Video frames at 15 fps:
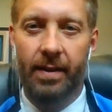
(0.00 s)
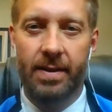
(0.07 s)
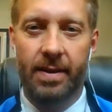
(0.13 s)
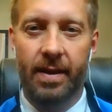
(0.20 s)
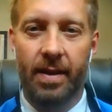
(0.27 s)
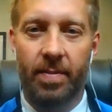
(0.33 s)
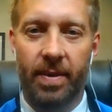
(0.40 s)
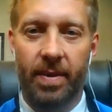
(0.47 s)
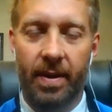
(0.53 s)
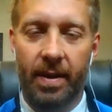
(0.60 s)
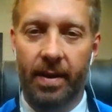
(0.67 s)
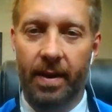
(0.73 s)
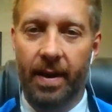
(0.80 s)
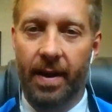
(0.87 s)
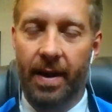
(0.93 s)
is going to
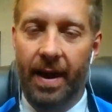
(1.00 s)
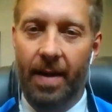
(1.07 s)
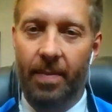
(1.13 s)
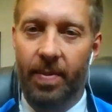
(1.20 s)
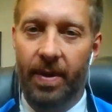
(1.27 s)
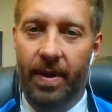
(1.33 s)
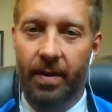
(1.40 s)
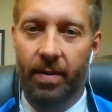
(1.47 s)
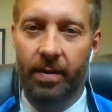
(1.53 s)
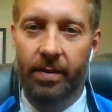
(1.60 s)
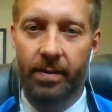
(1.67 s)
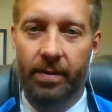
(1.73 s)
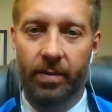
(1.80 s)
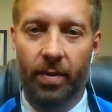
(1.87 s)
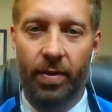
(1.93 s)
be happening
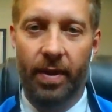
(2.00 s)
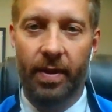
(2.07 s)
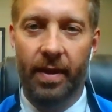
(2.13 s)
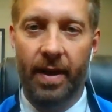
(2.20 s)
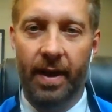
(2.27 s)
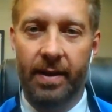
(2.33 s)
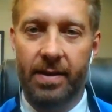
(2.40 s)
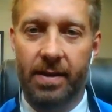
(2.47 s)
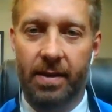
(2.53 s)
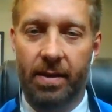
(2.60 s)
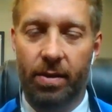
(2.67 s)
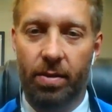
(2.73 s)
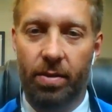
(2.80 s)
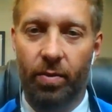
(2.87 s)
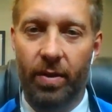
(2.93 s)
within the next
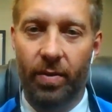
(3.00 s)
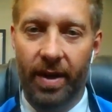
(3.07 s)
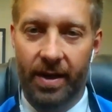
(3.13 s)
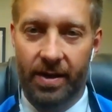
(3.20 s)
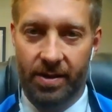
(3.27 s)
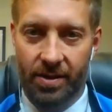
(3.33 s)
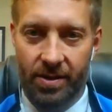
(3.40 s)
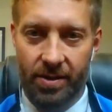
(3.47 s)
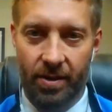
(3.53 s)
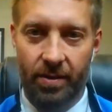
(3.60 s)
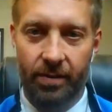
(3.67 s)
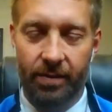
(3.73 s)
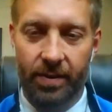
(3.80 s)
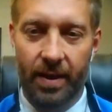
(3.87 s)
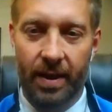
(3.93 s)
3 weeks or so,
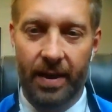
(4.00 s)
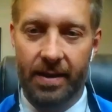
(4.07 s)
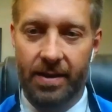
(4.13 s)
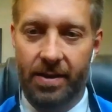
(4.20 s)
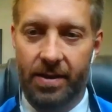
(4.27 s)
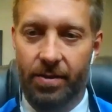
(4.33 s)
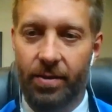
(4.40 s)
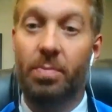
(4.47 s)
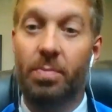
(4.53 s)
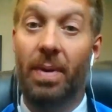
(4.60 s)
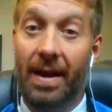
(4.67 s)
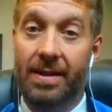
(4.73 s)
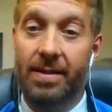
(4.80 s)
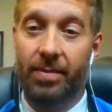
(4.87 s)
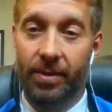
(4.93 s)
as soon as
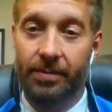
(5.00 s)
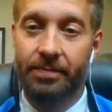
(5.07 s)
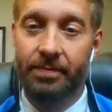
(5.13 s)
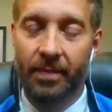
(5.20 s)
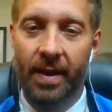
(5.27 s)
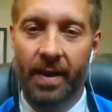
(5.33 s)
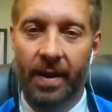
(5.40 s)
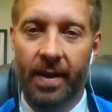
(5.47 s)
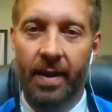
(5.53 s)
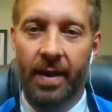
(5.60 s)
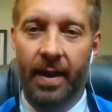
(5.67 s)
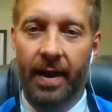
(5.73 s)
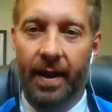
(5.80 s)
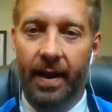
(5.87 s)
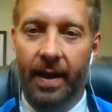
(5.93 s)
possible,
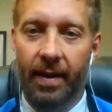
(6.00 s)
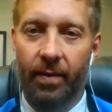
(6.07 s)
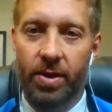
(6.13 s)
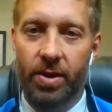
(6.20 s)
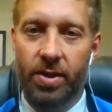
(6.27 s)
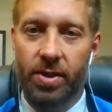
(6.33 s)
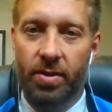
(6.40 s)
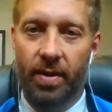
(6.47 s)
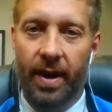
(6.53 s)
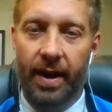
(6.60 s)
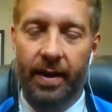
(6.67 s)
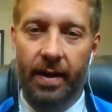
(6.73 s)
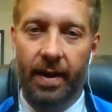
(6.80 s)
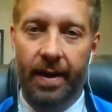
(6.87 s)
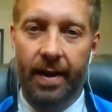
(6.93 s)
which is
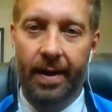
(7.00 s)
great.